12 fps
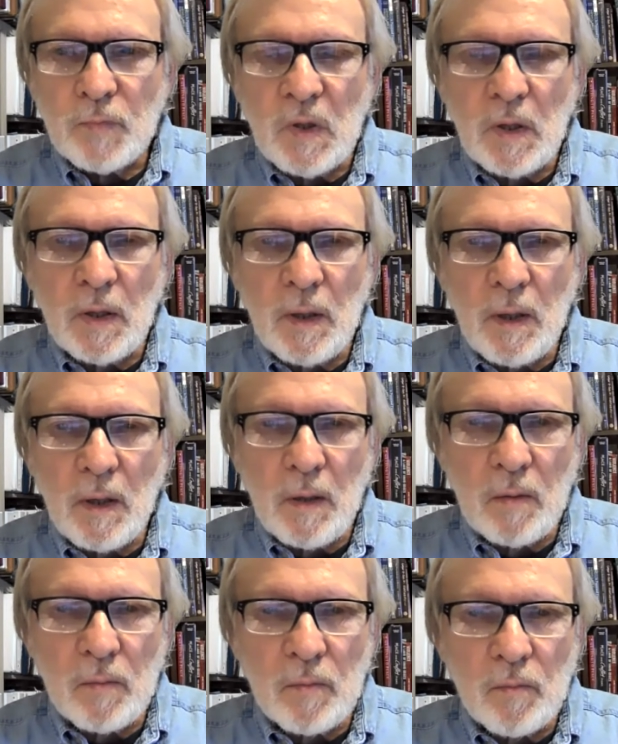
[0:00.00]
the...
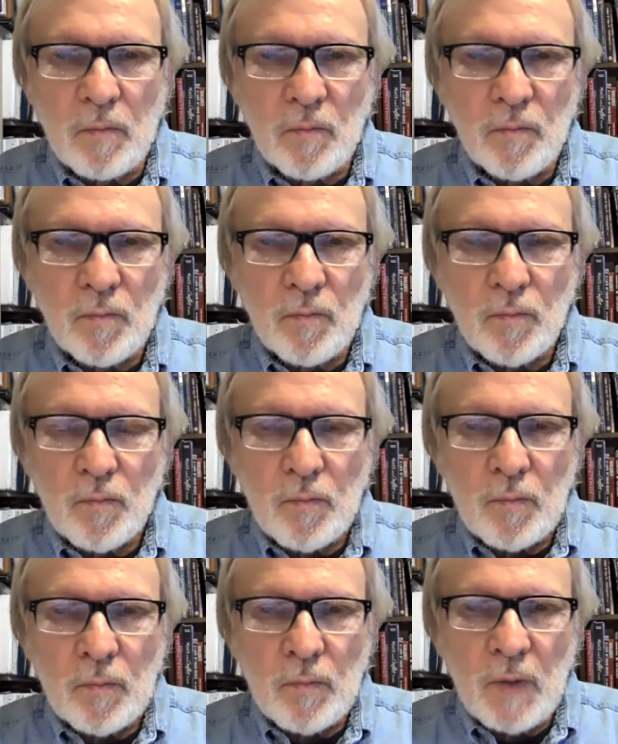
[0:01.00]
Uh,
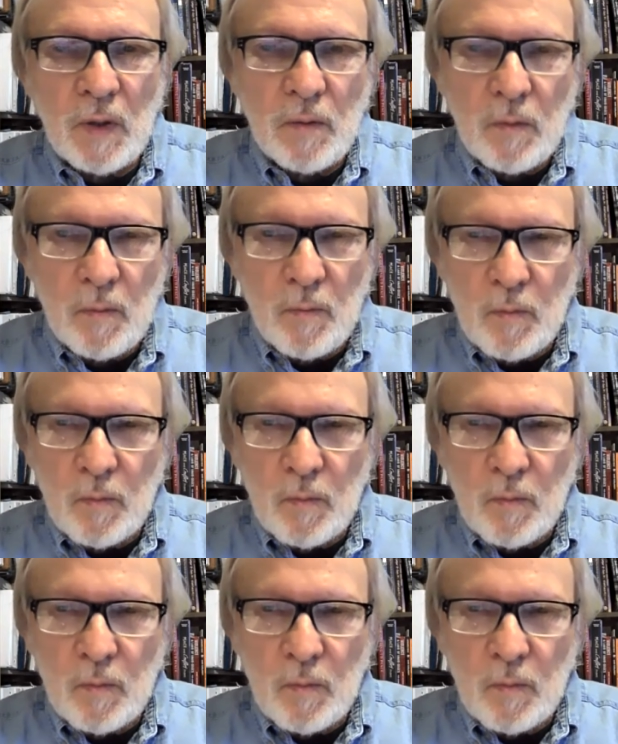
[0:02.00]
The,